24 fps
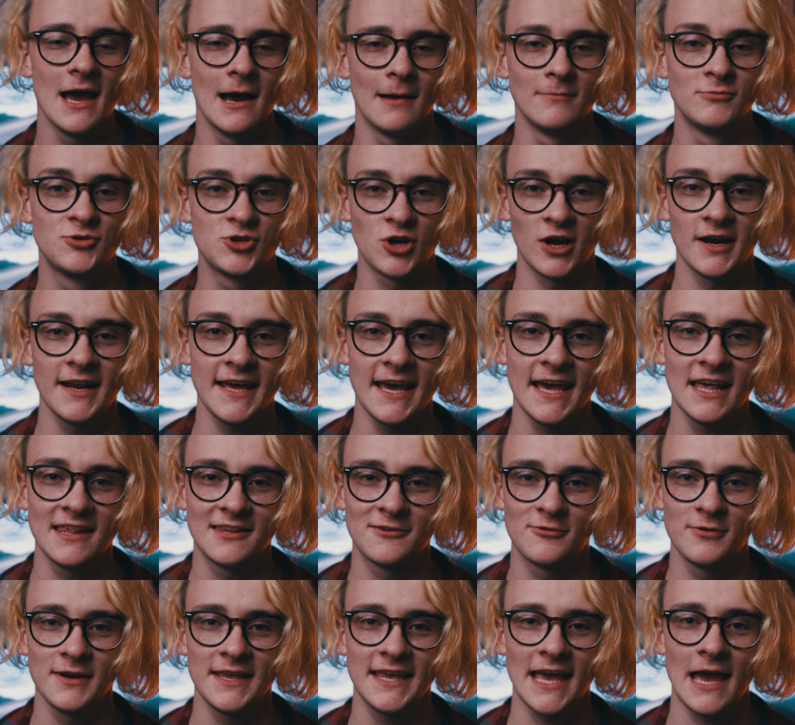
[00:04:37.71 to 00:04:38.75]
I'm trying to hit
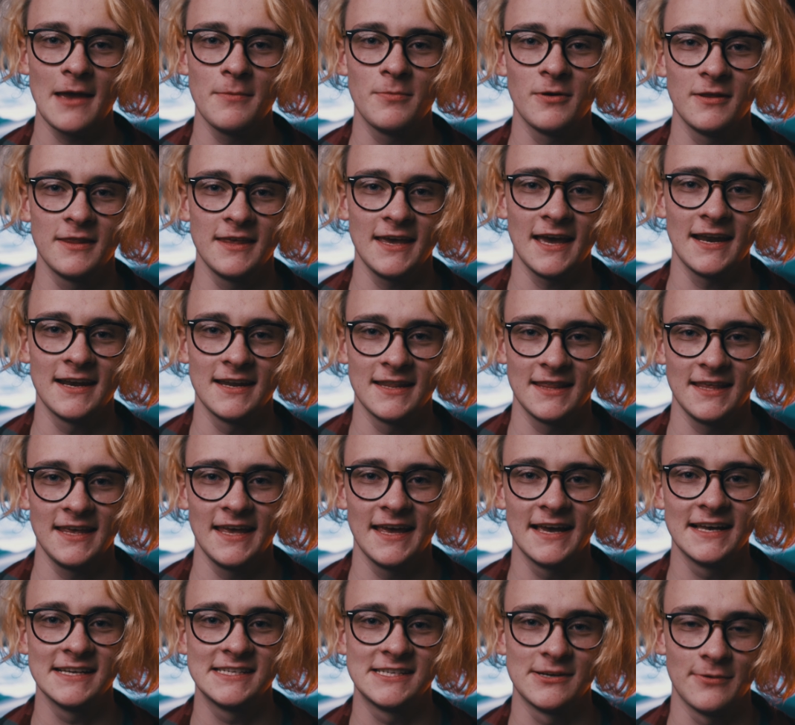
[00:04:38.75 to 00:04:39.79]
3k by the end of the
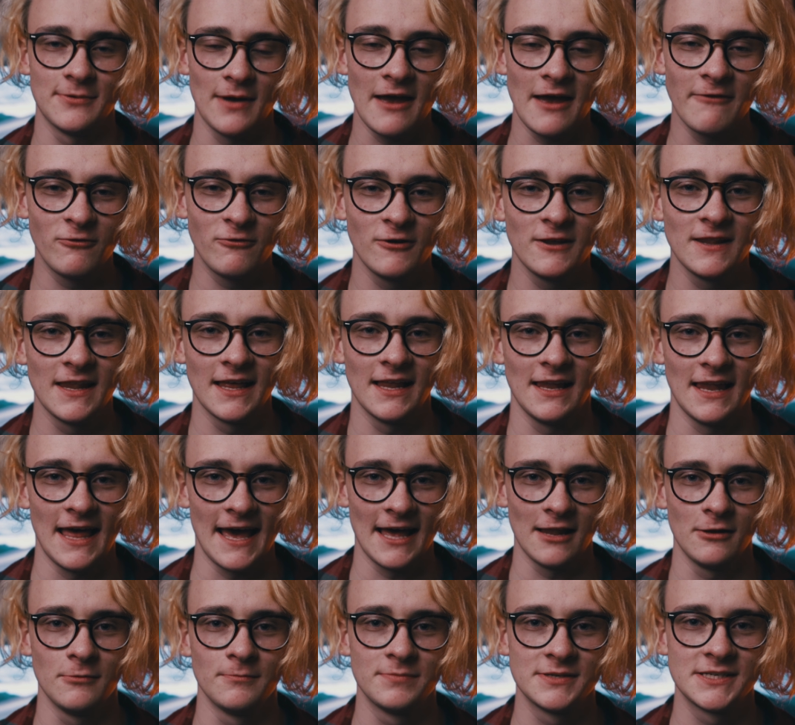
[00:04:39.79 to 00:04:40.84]
year, so every little
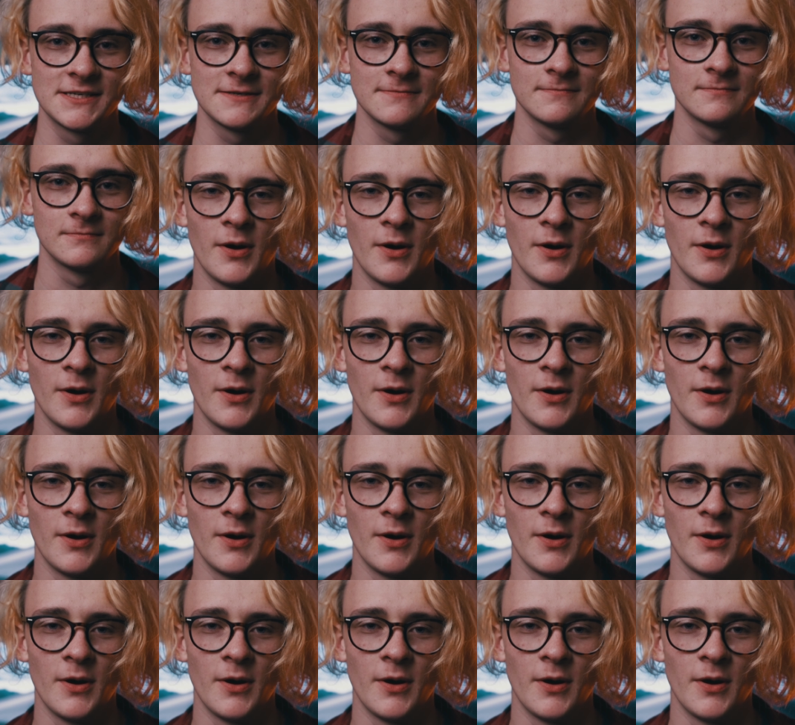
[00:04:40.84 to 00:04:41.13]
helps.